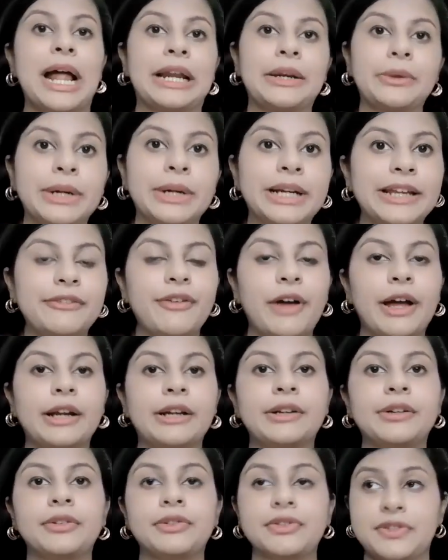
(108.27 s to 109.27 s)
annuity
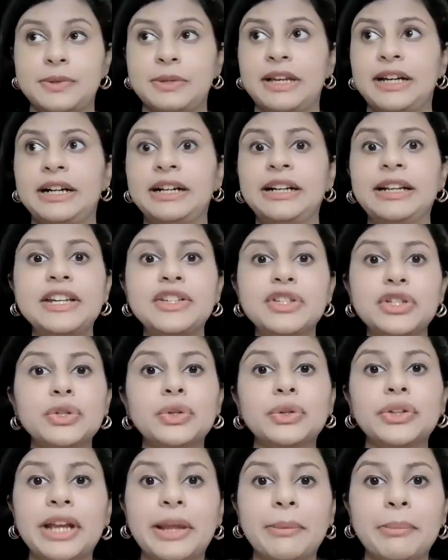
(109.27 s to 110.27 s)
factors. At least you
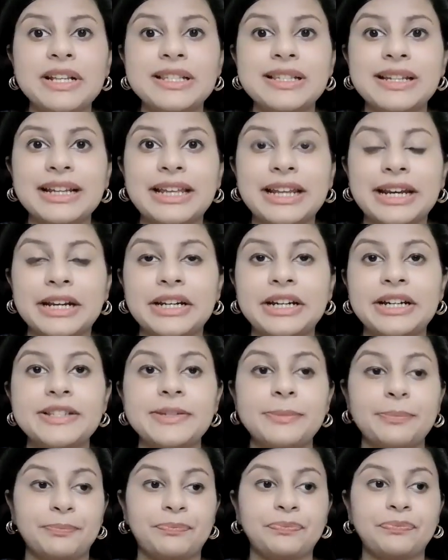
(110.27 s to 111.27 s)
know the debits and
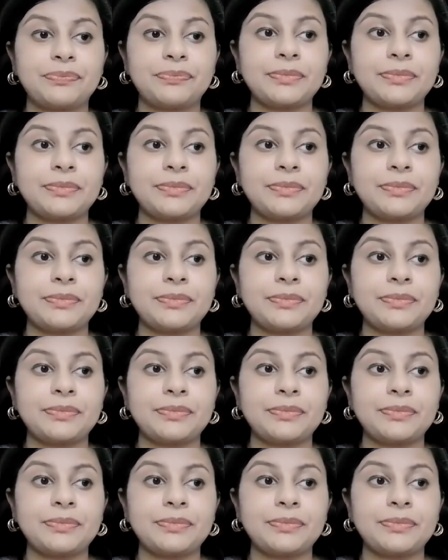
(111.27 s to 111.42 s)
credits,